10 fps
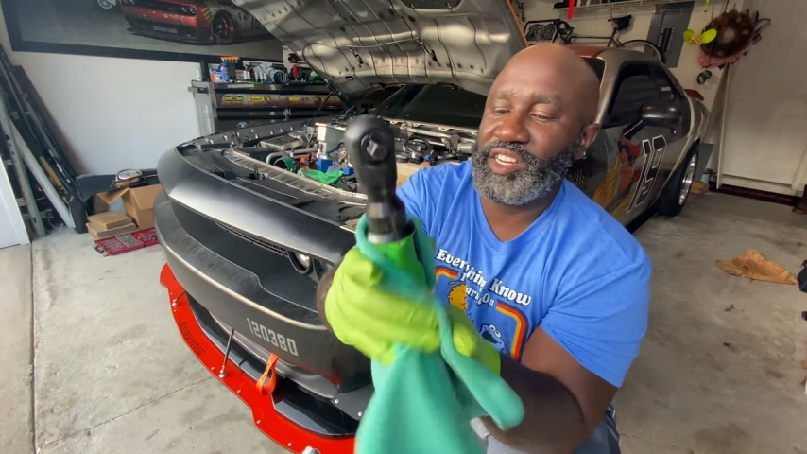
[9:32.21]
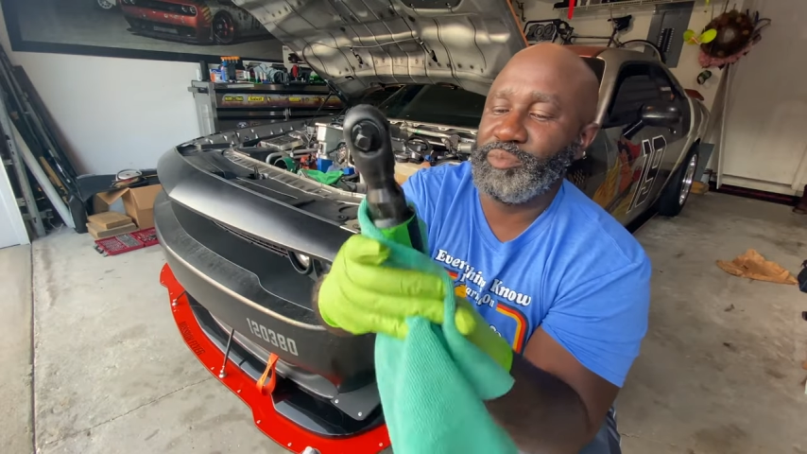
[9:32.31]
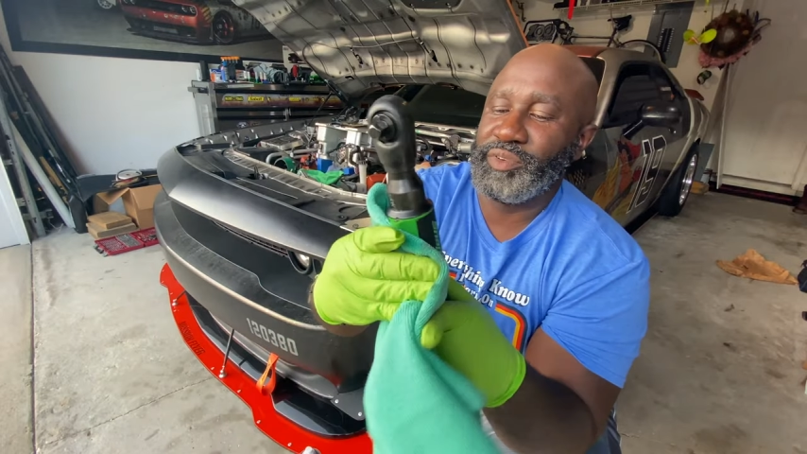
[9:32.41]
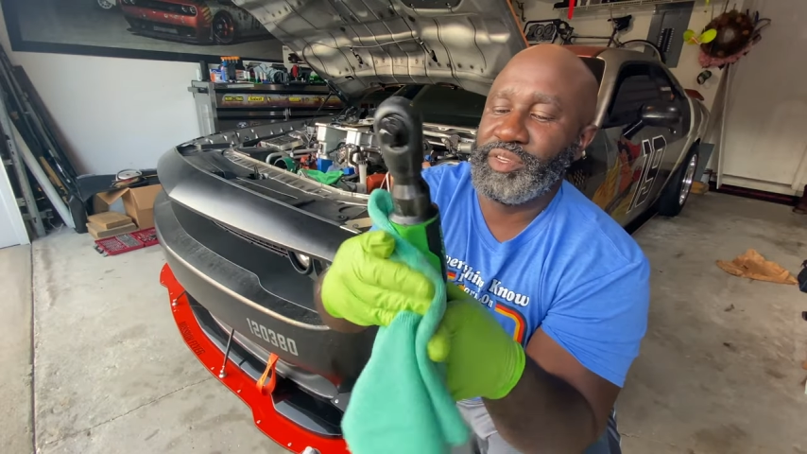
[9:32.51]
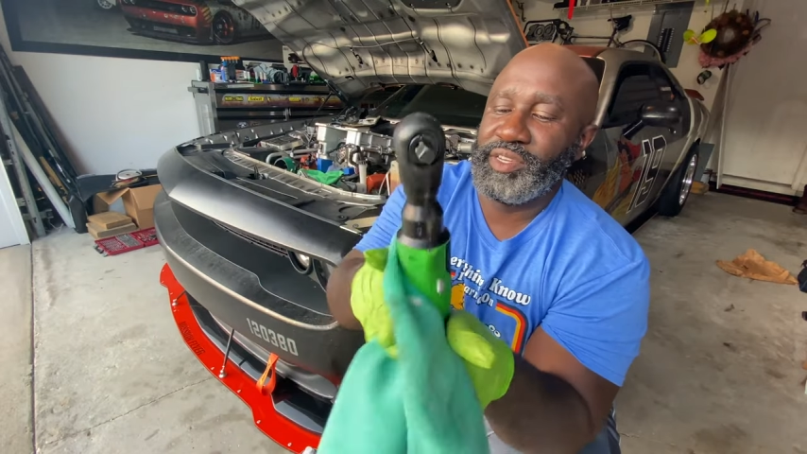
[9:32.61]
up
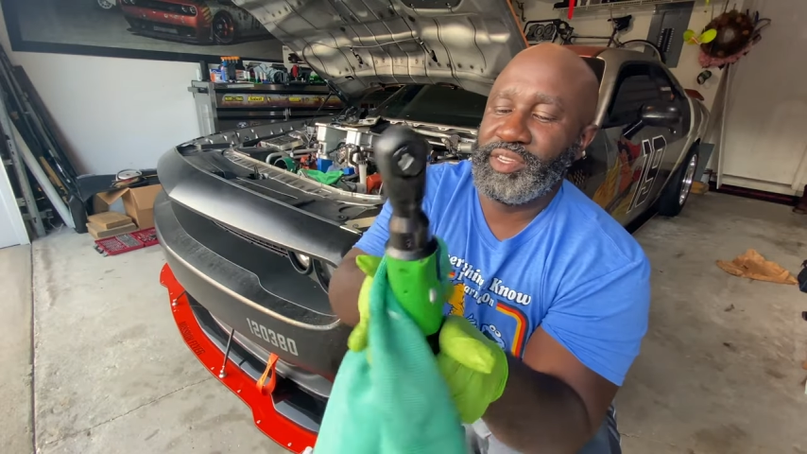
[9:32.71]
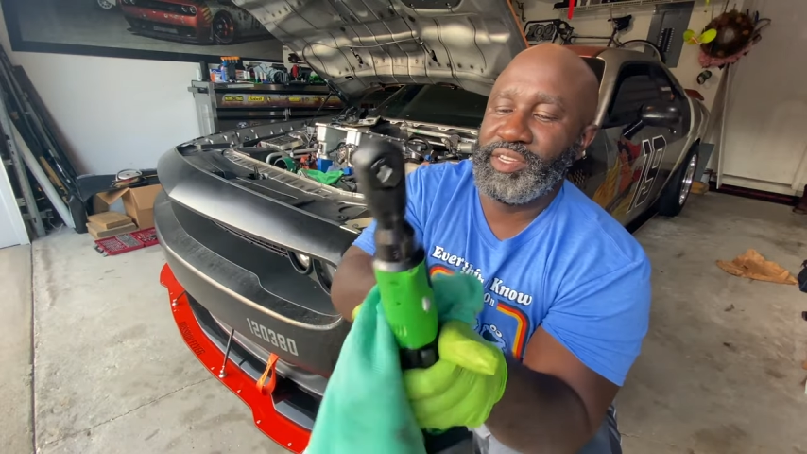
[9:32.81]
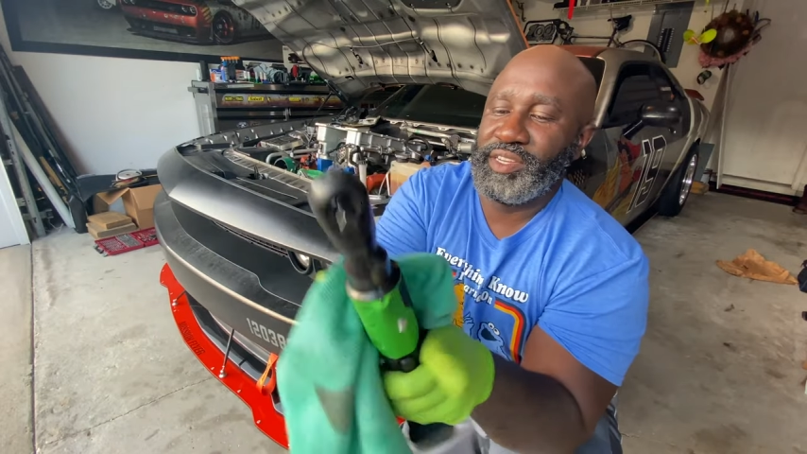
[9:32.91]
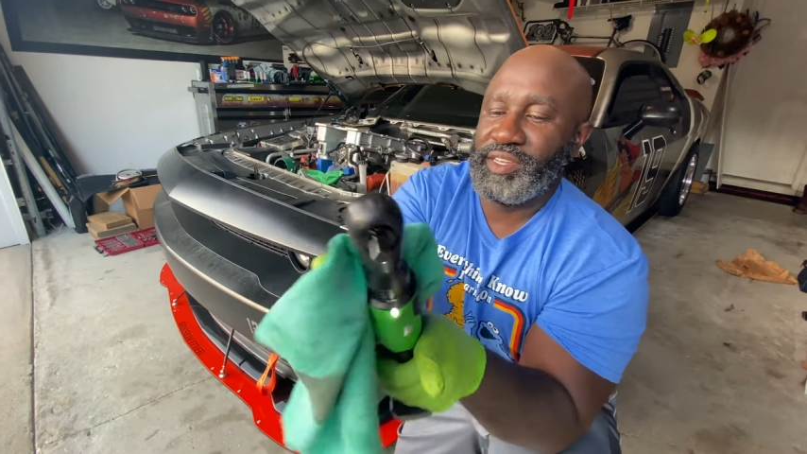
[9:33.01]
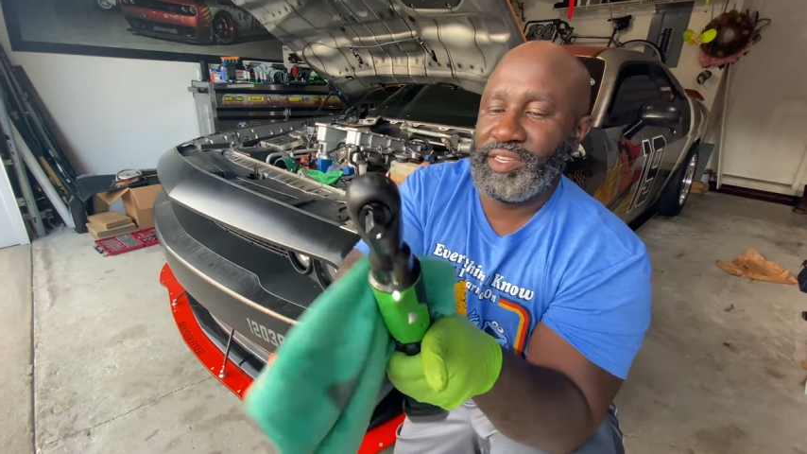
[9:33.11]

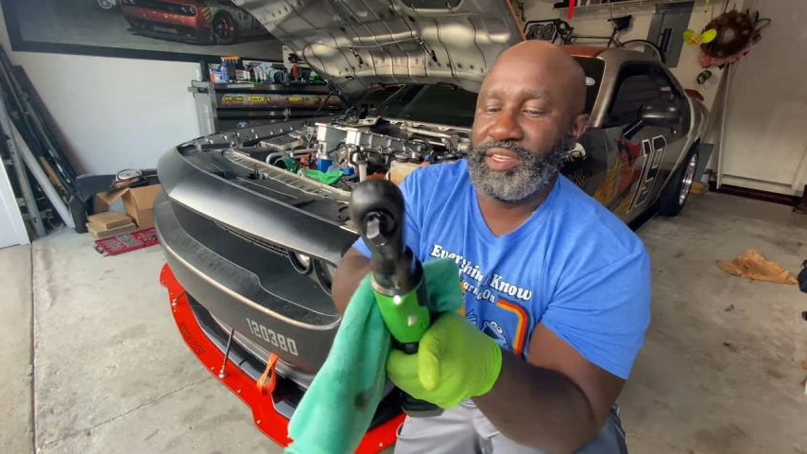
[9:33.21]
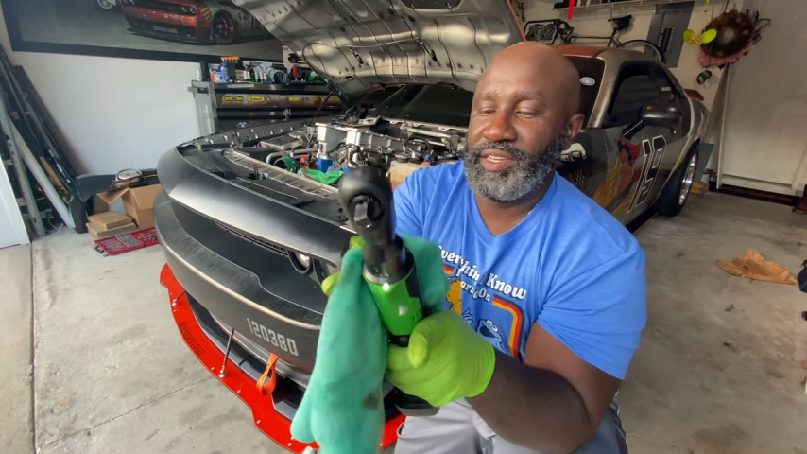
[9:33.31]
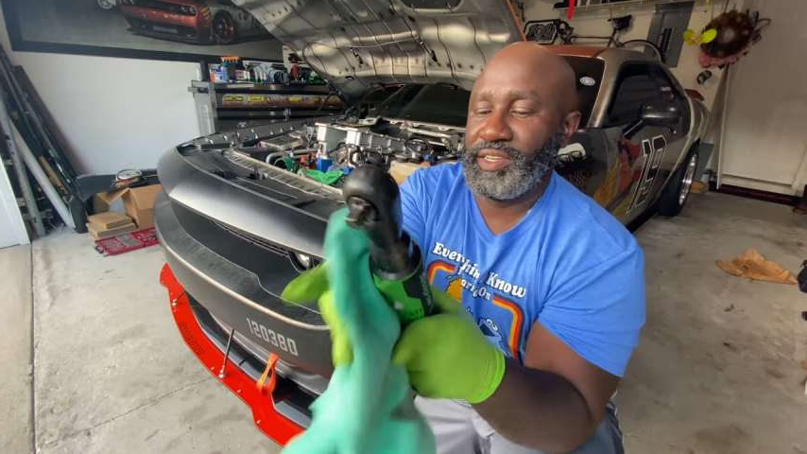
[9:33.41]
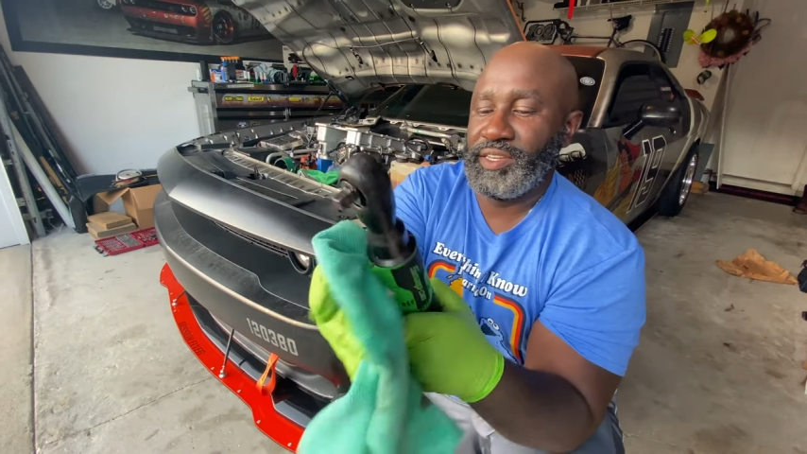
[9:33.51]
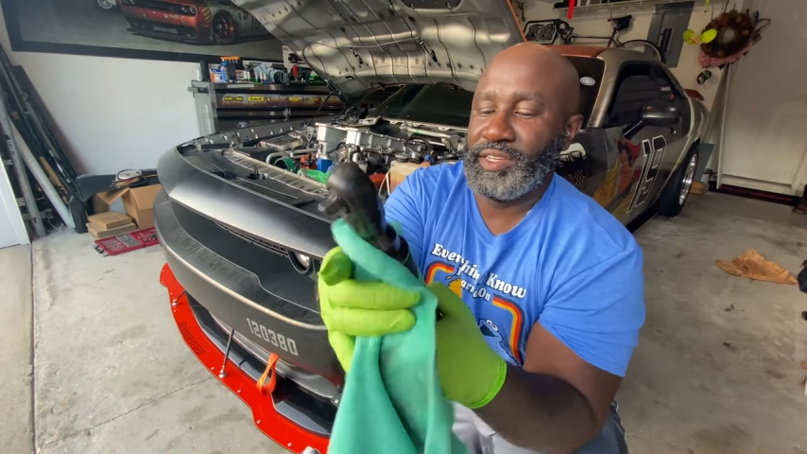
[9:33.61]

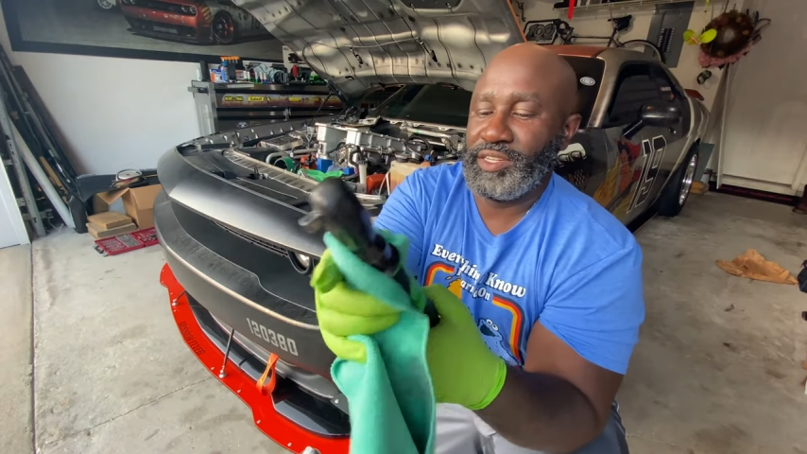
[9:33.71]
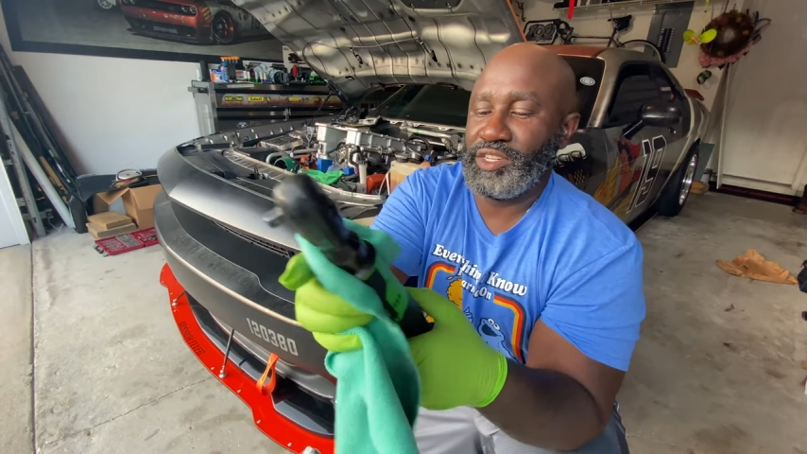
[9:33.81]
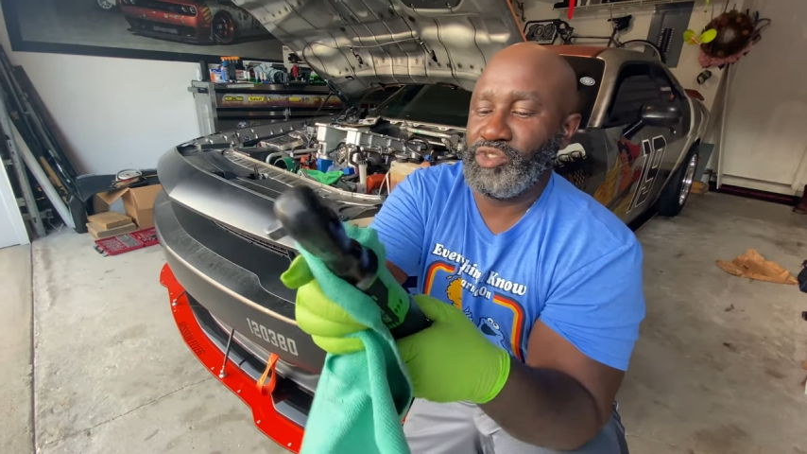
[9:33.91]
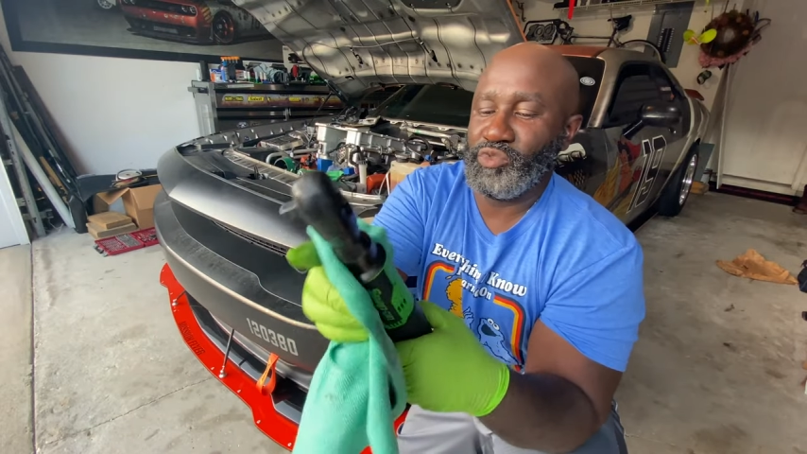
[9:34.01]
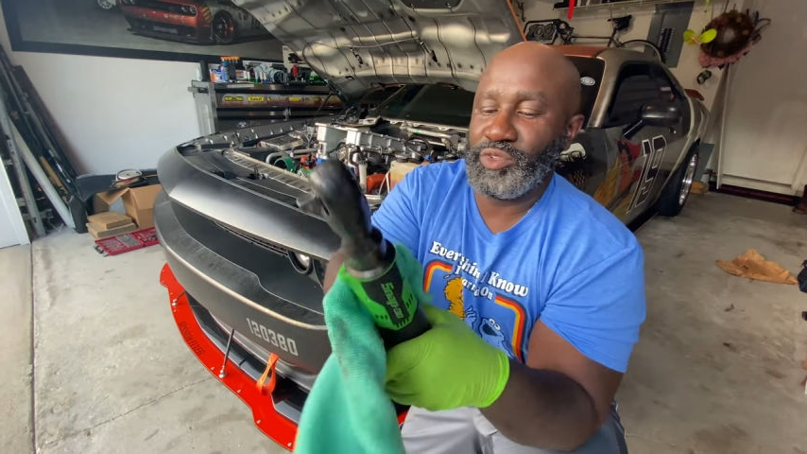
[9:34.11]
the
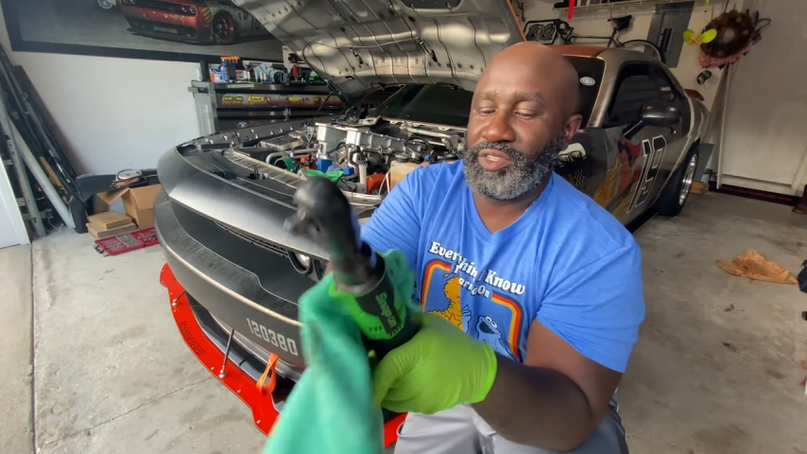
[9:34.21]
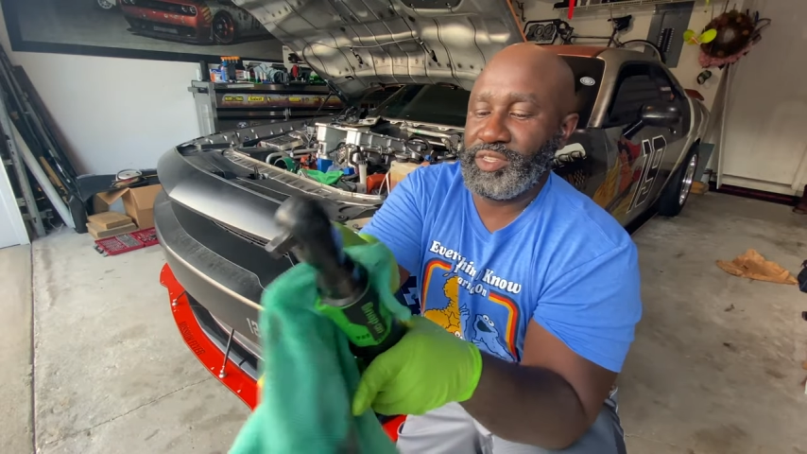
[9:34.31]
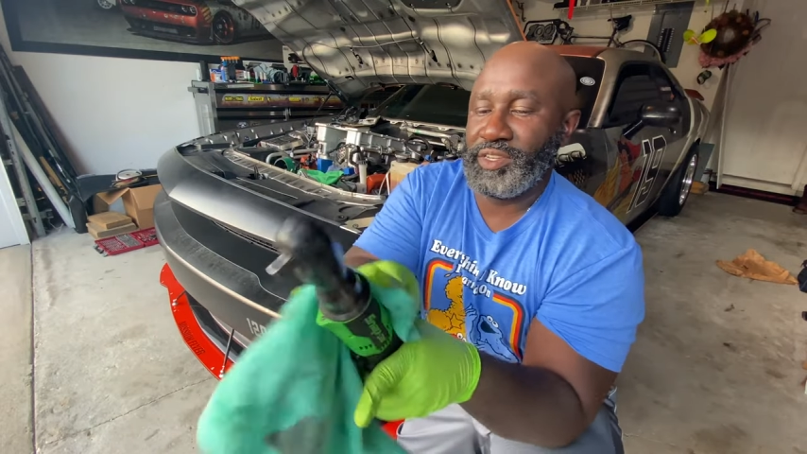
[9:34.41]
tools.